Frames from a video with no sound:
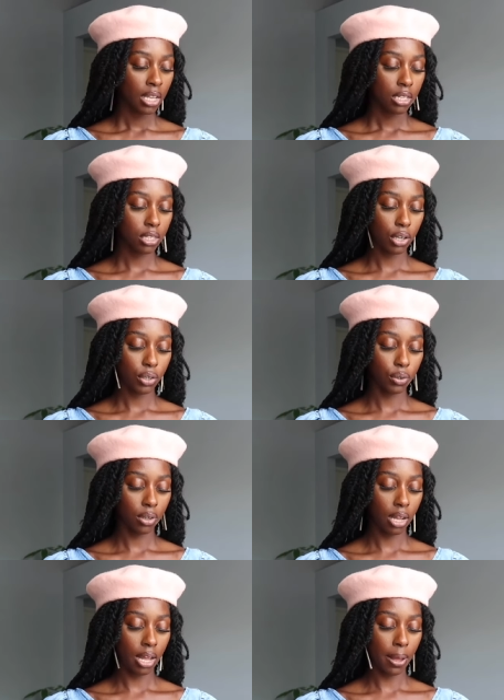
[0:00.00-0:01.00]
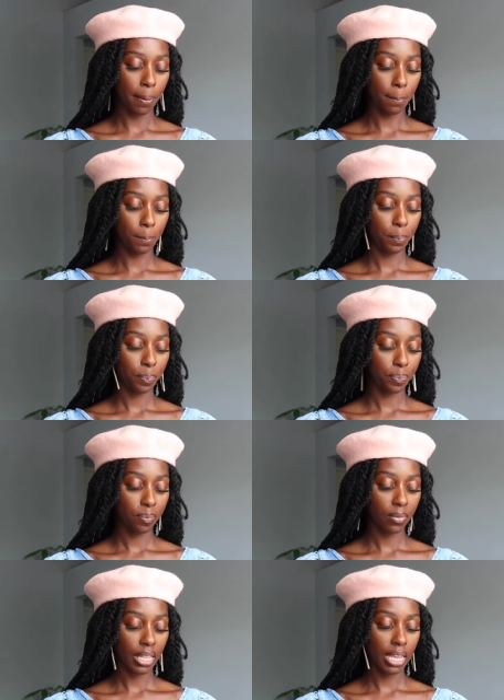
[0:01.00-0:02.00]
So um,
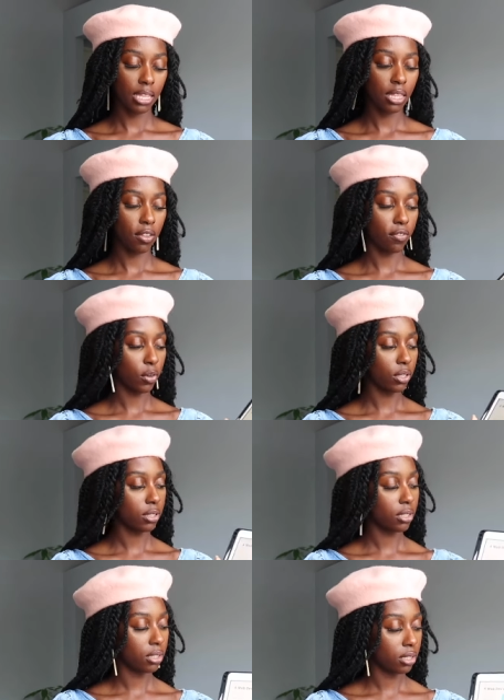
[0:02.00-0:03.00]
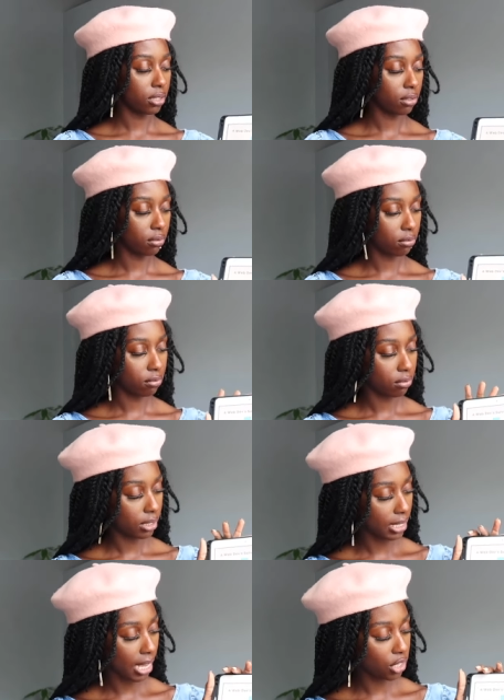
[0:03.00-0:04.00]
in the first
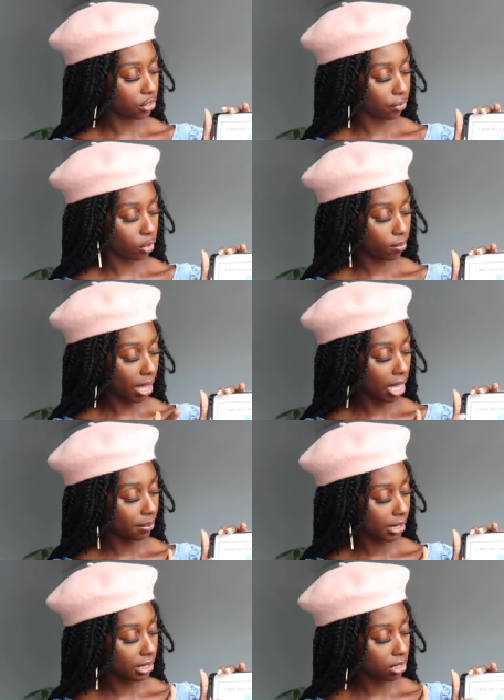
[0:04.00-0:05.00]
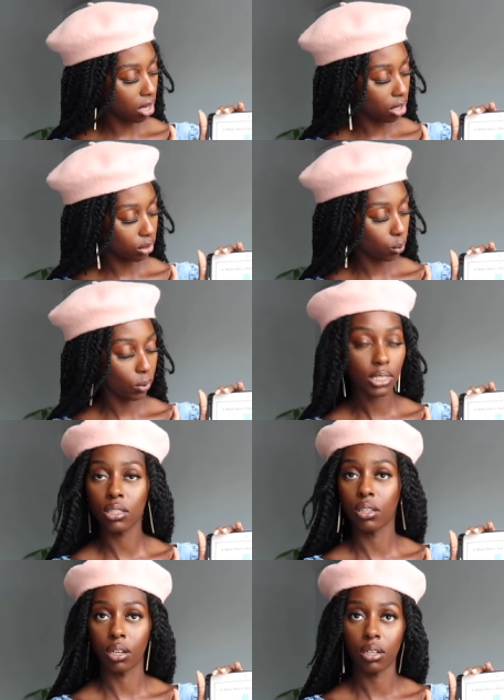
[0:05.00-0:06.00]
stage of the roadmap, it's called What to
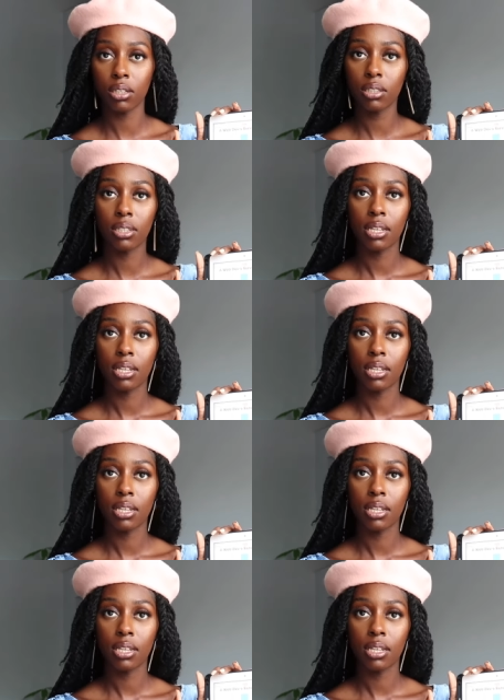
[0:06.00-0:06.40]
Learn.